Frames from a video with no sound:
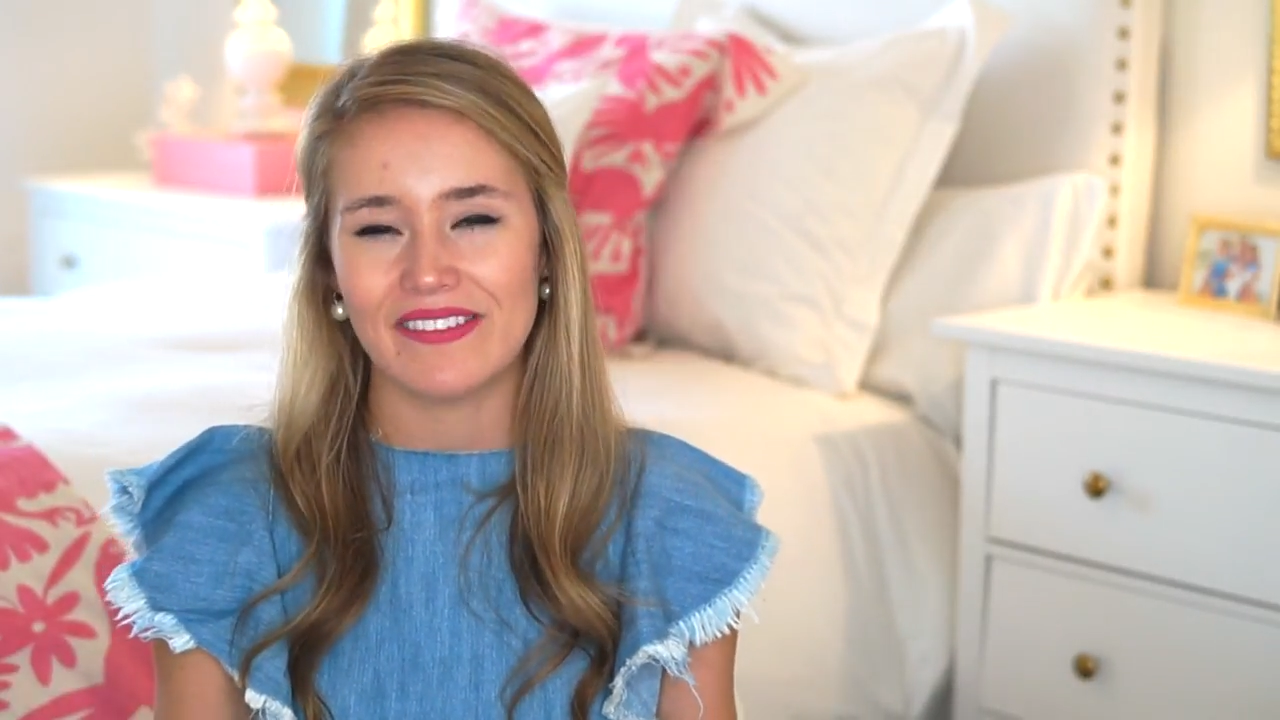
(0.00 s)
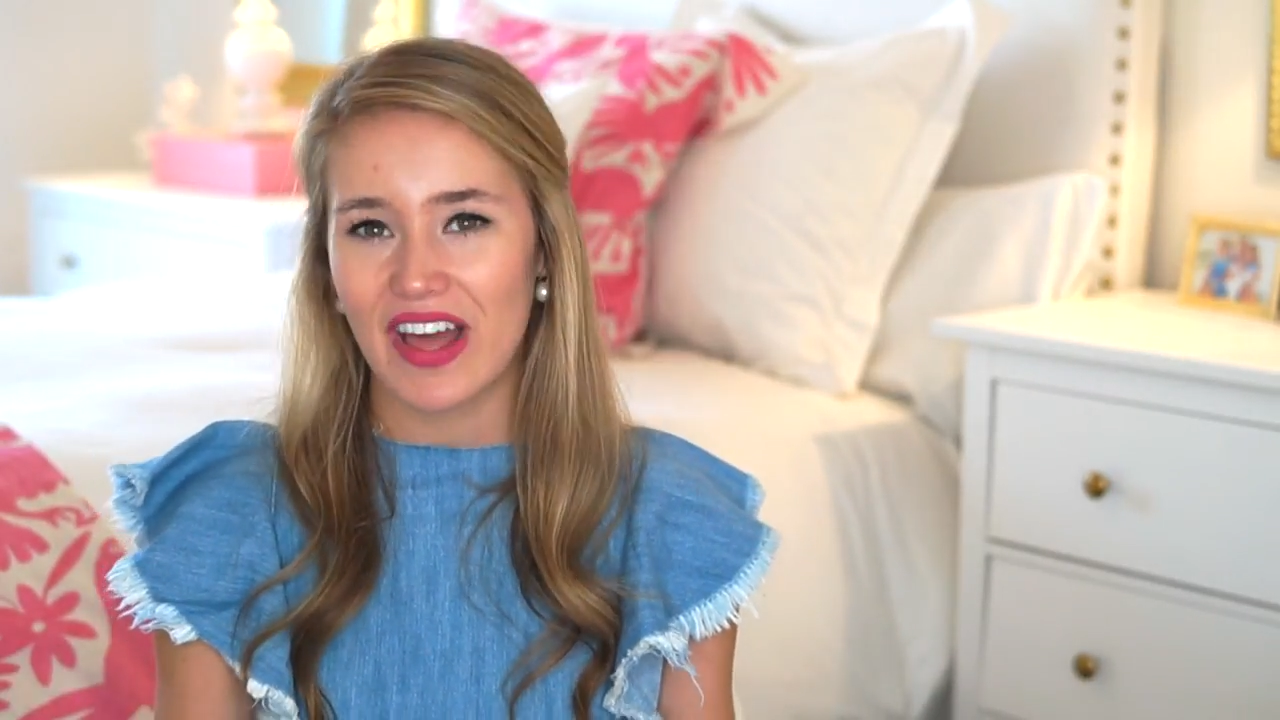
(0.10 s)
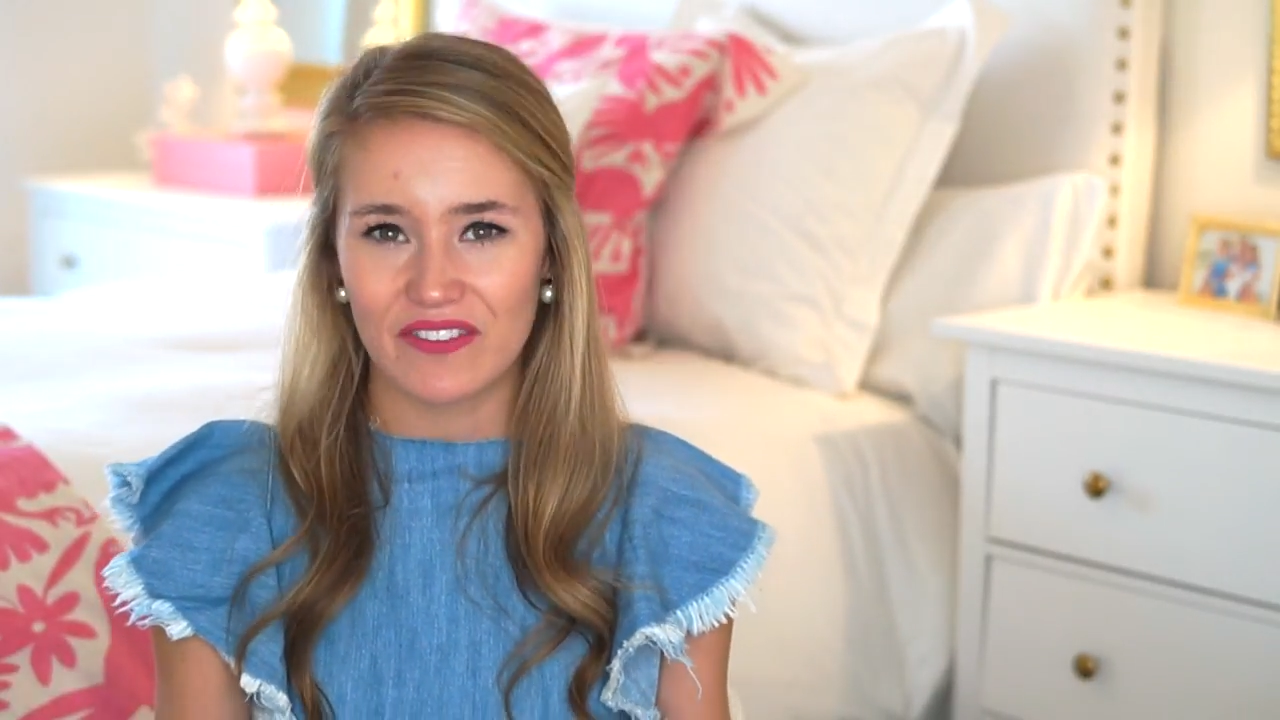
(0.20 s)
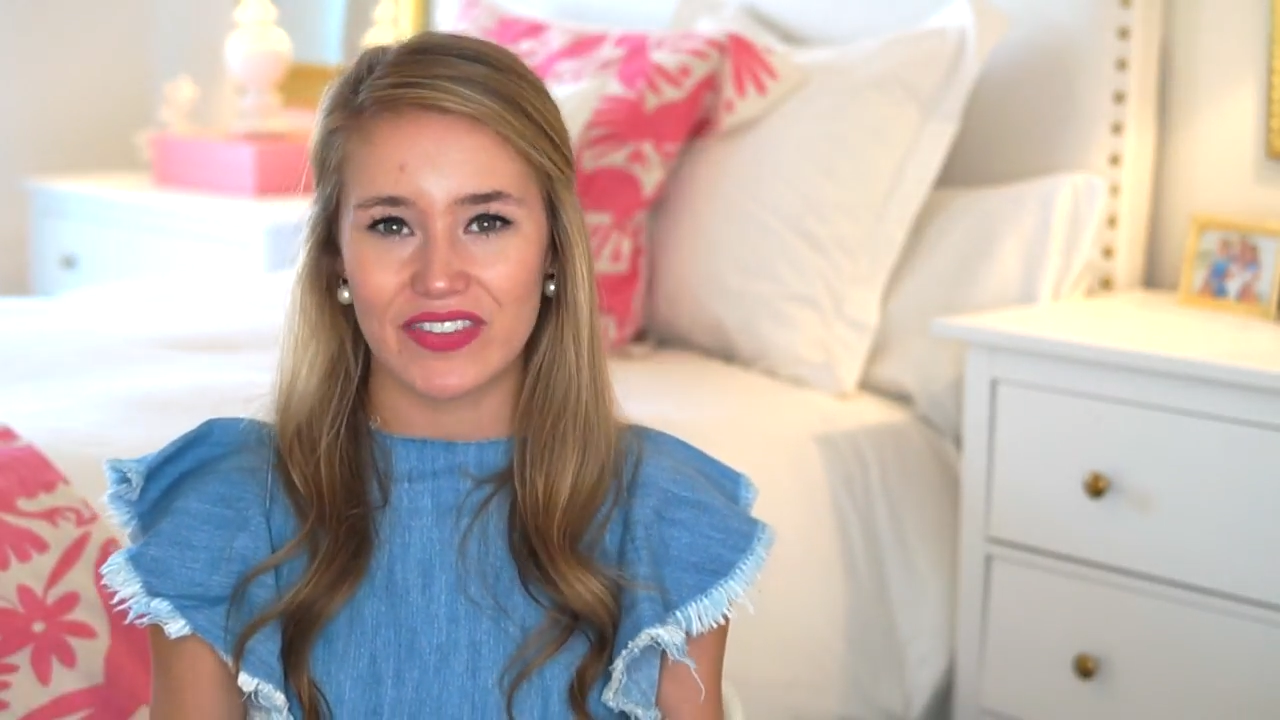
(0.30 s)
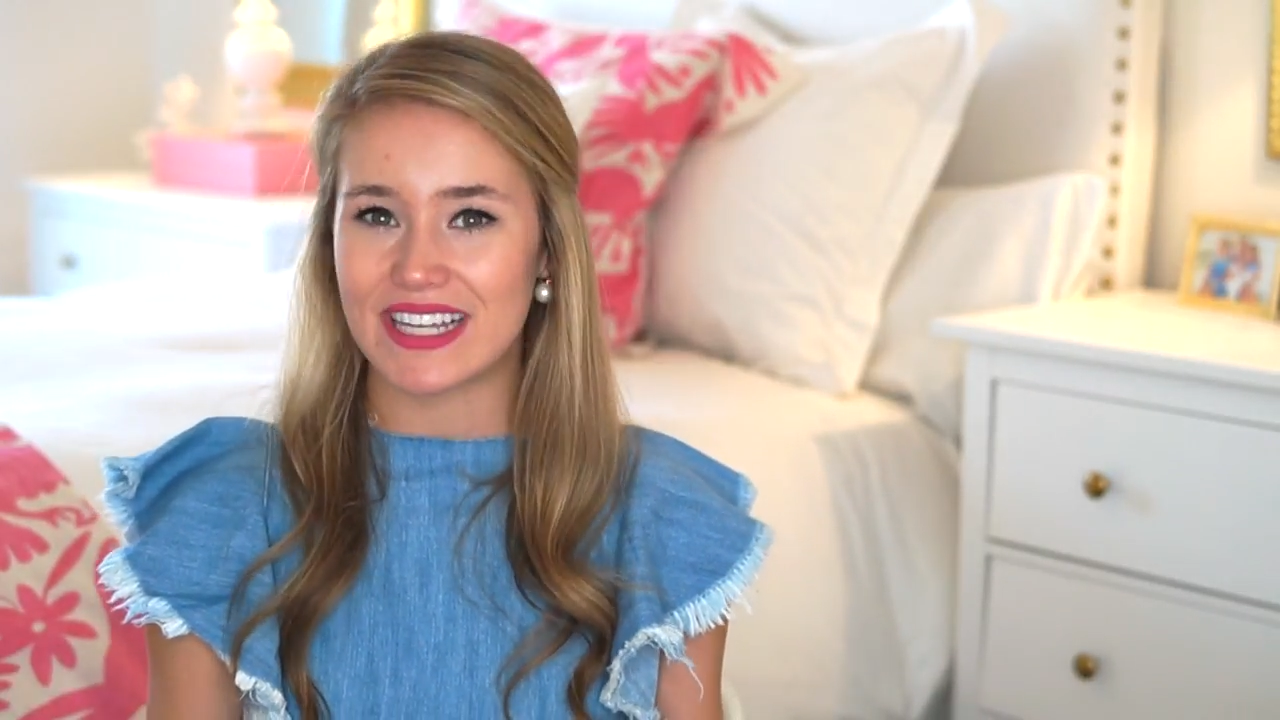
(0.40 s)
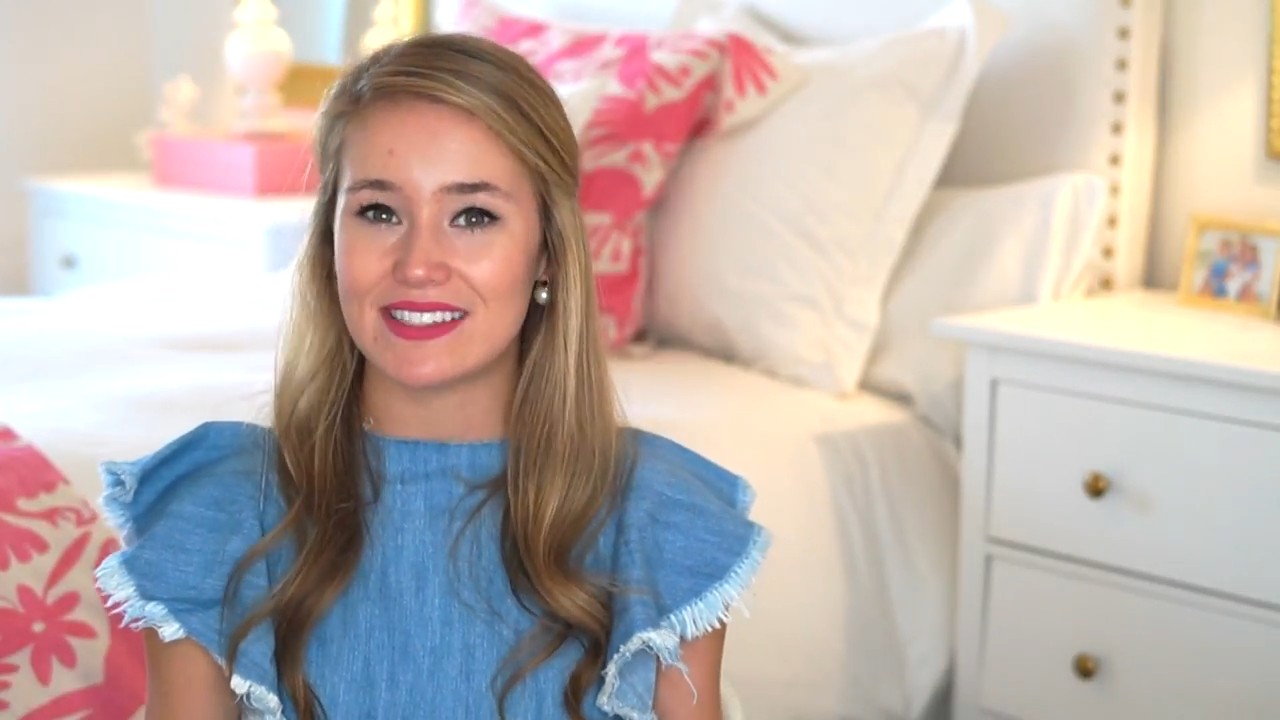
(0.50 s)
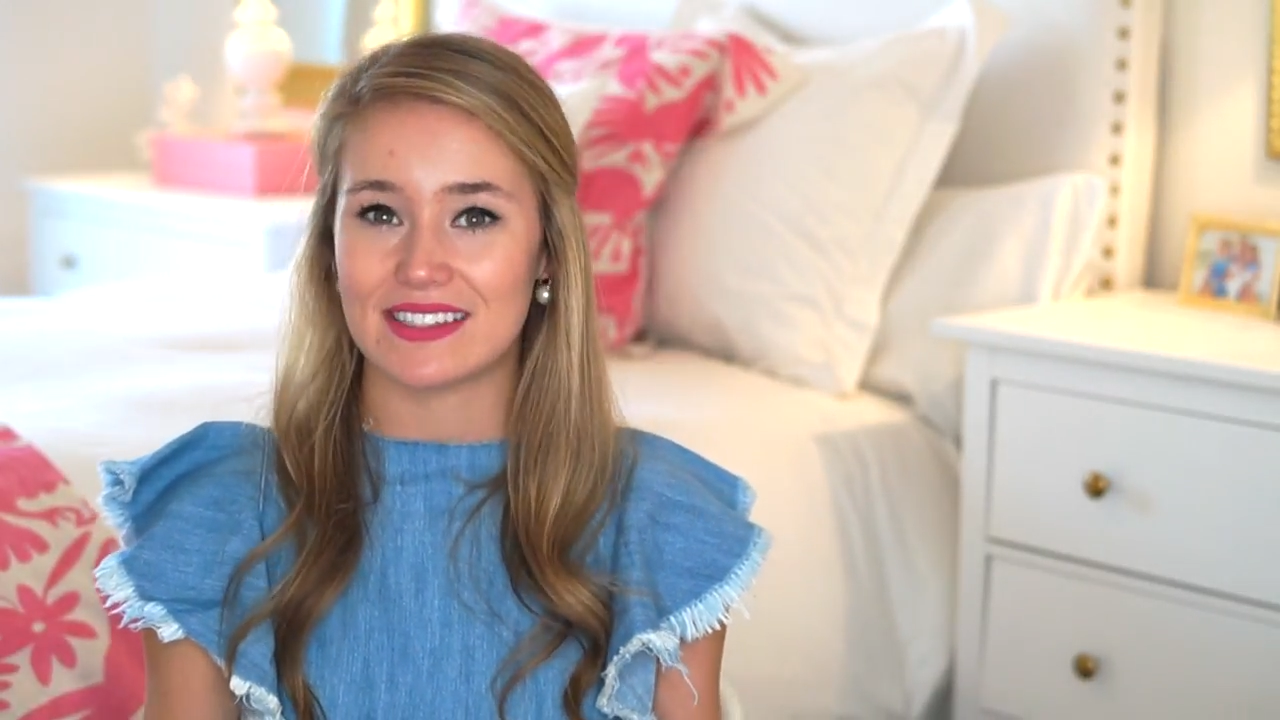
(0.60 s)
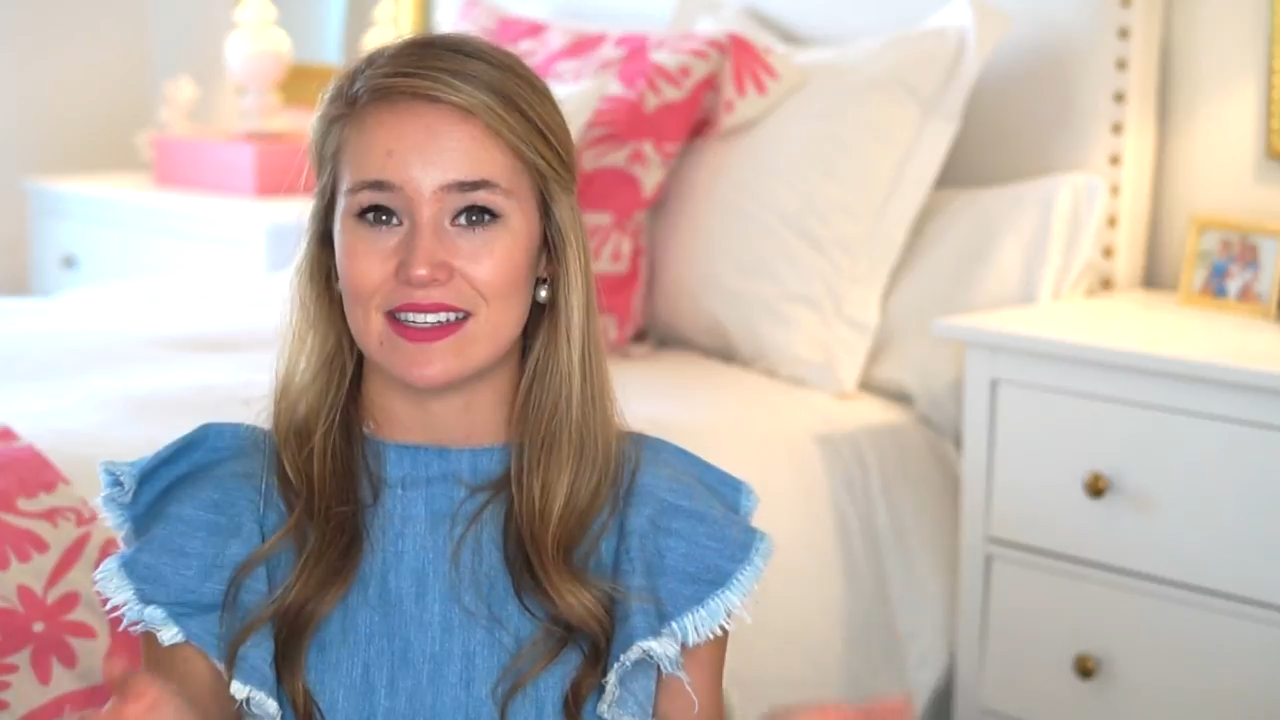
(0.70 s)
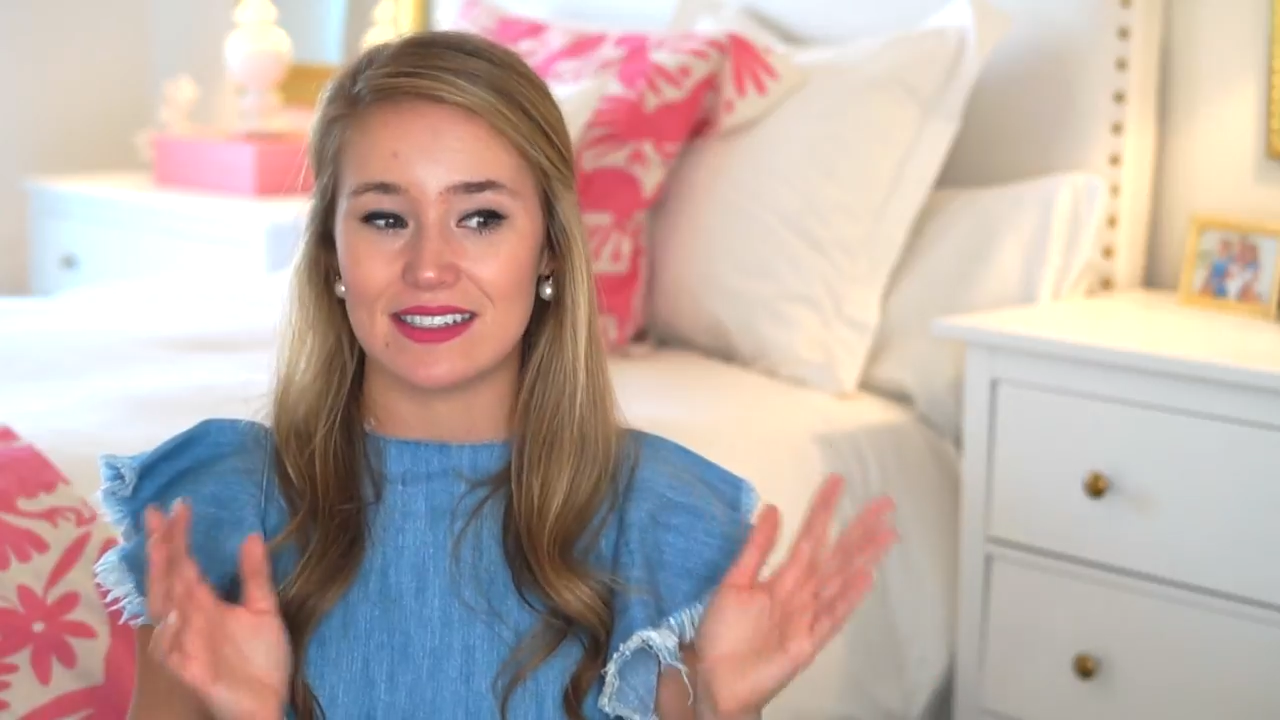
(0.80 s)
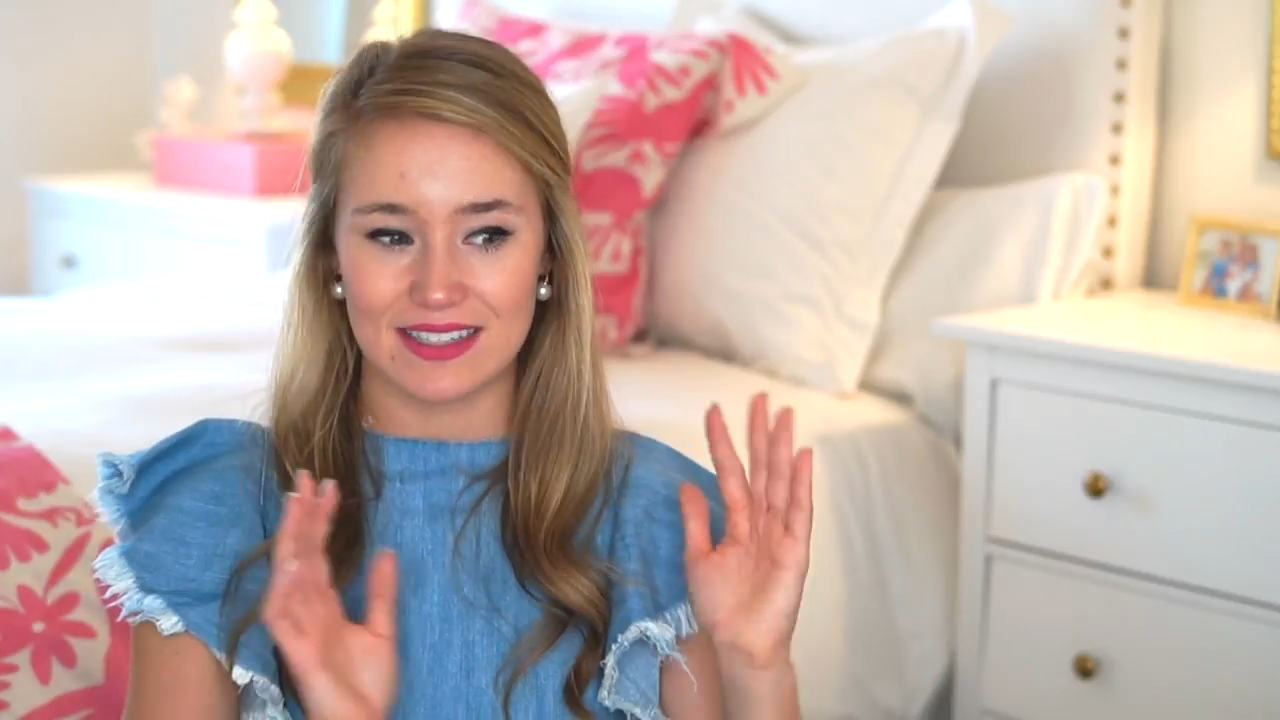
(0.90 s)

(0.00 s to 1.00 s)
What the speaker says: love this